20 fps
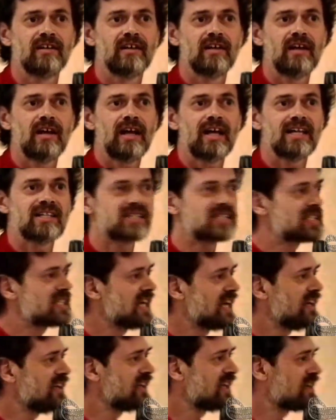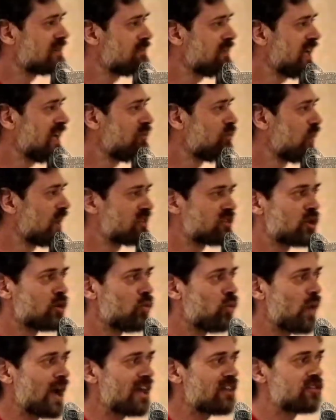It's telling me what the
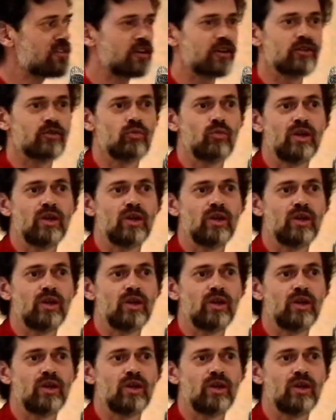weather